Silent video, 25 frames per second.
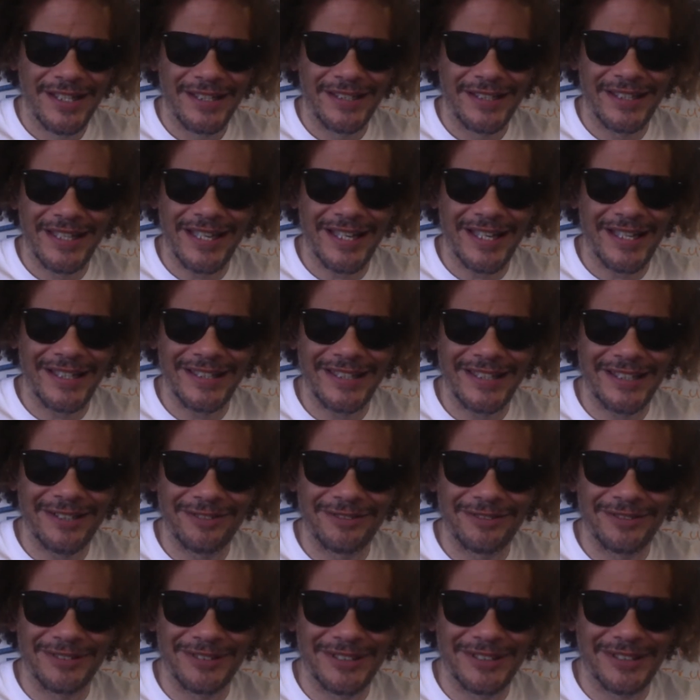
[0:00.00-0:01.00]
Yeah, he
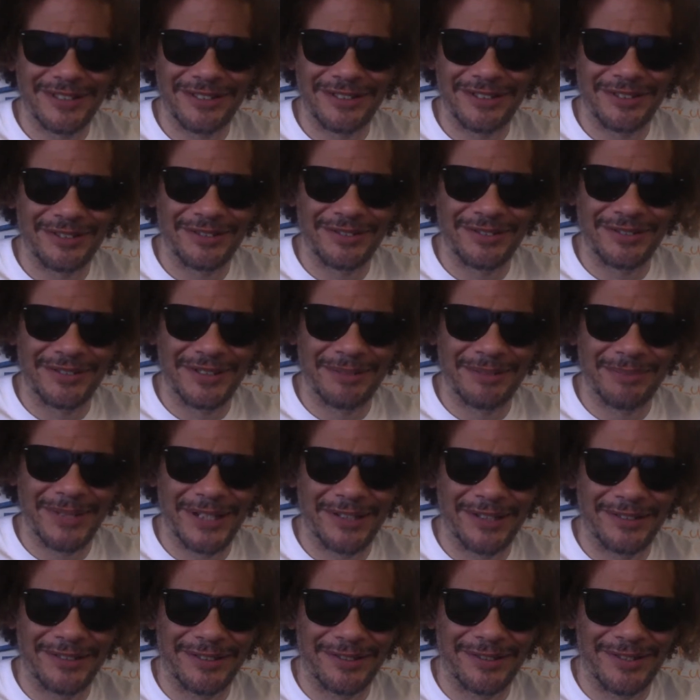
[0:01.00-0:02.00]
don't tell you
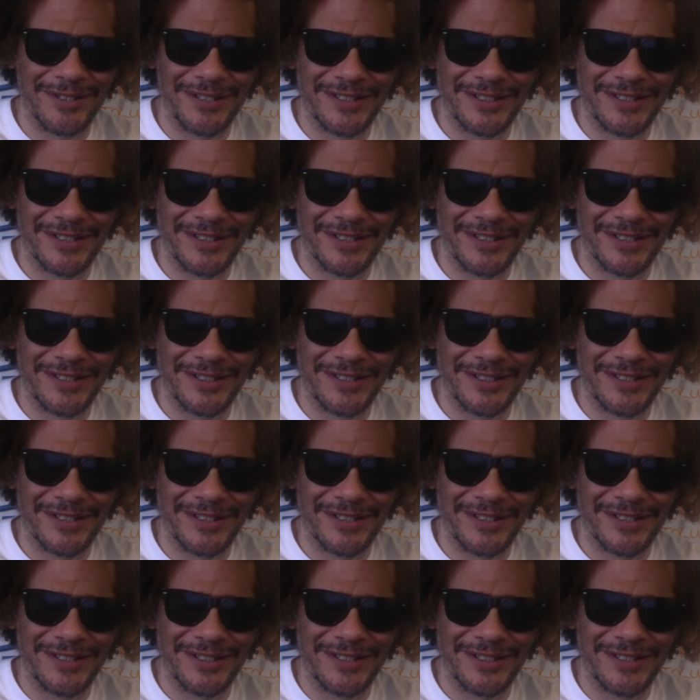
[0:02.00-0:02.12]
about your